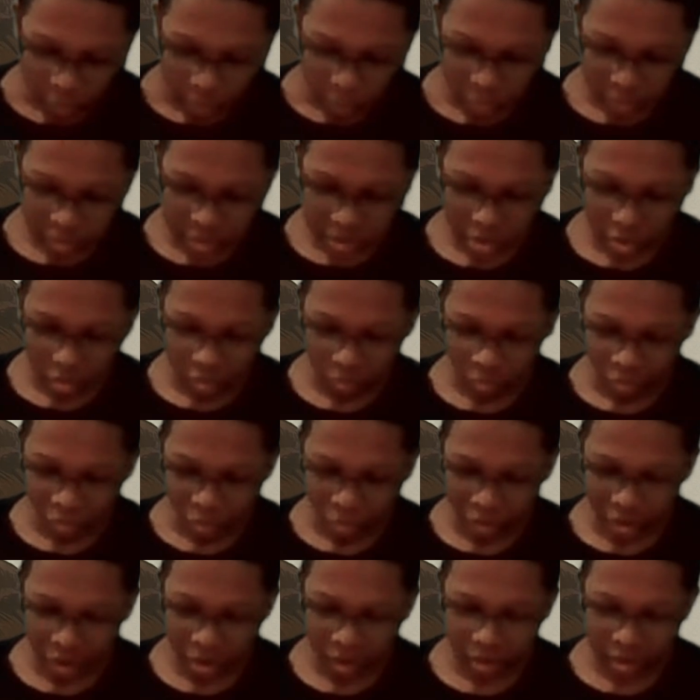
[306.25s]
We're so
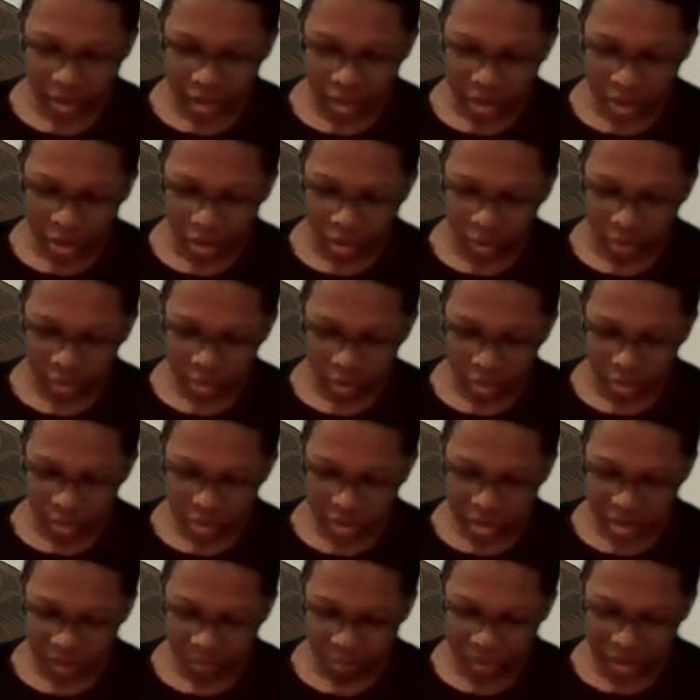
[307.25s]
rarely called
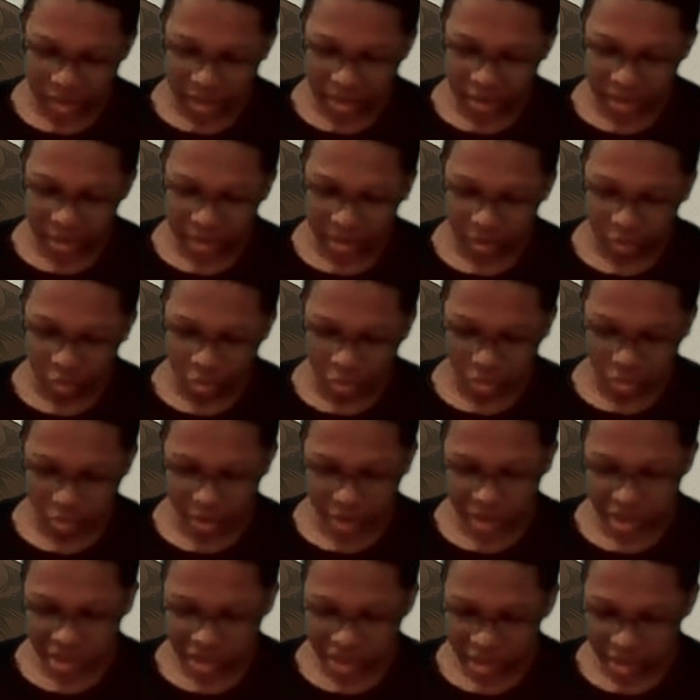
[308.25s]
on to be
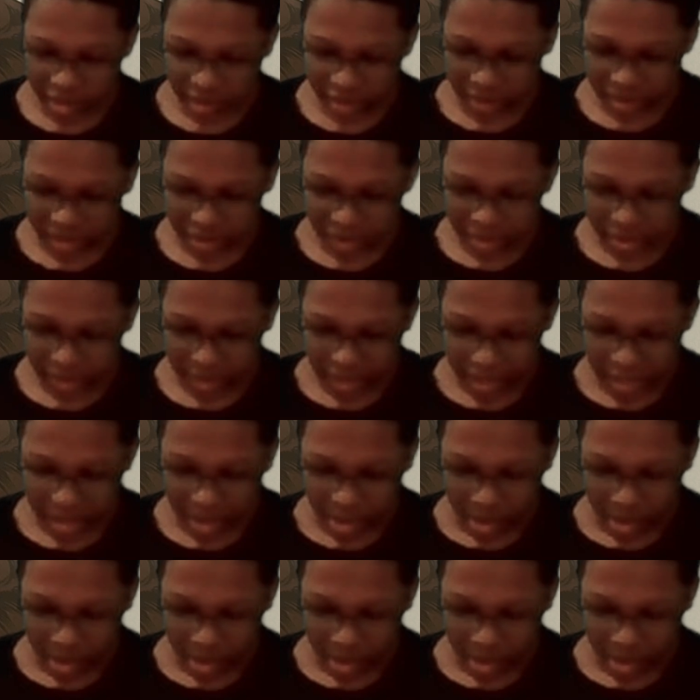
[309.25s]
Christians,